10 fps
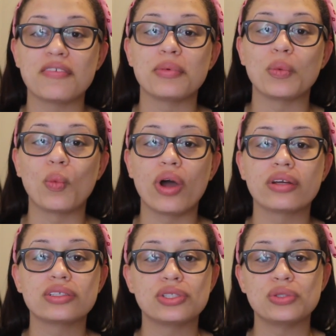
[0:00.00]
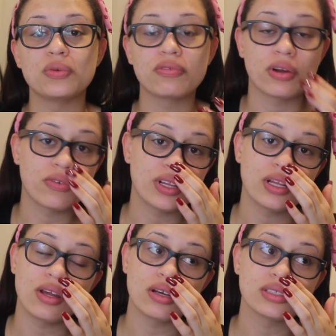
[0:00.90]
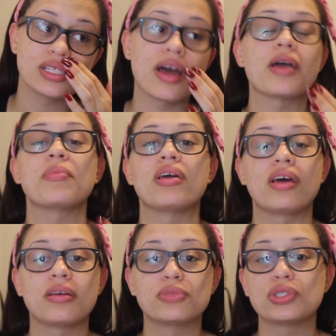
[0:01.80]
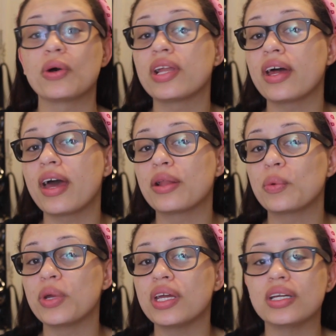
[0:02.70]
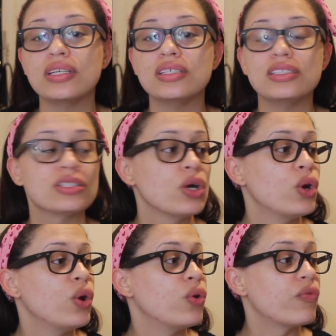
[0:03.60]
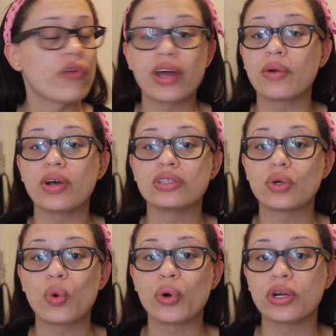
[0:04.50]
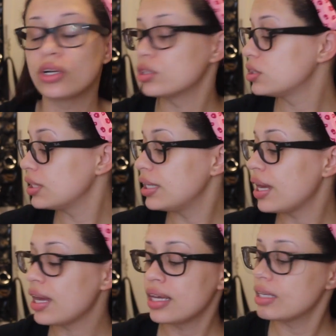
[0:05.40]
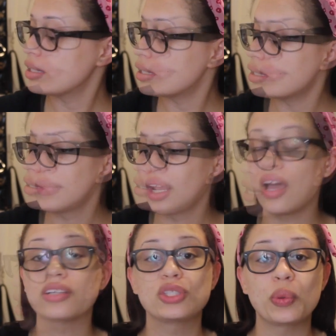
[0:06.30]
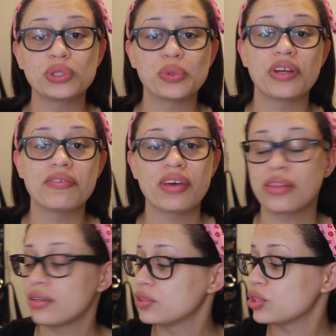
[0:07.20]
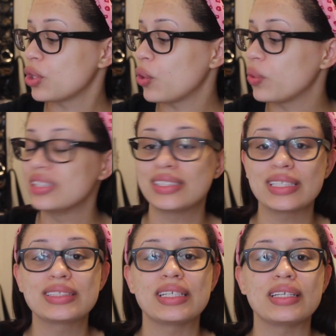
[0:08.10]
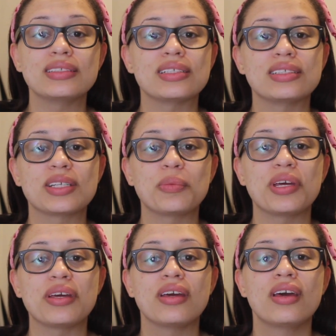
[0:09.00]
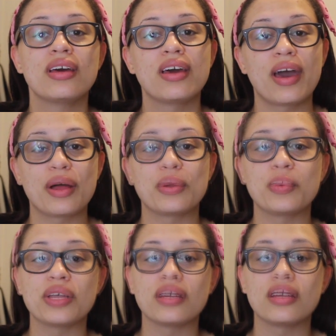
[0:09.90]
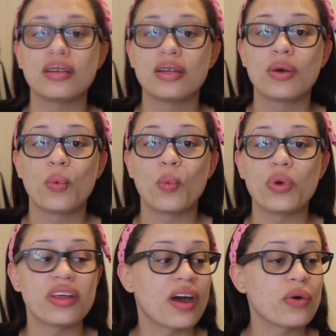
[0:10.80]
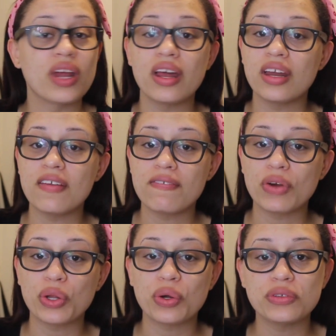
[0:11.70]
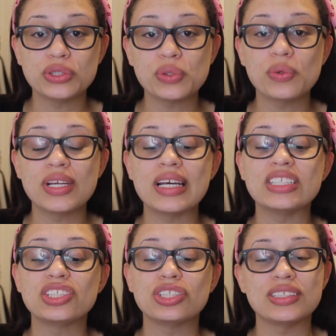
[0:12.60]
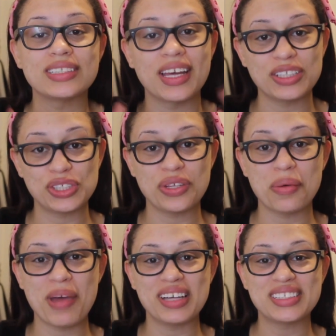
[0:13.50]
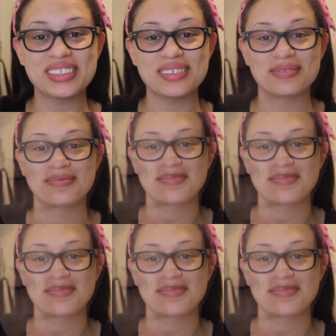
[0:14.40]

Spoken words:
I've been wanting to do for a really long time, and I am so glad Halloween is right around the corner. Today is October 25th, so in 6 days it's going to be Halloween. Without any further ado, let's just get to the mask.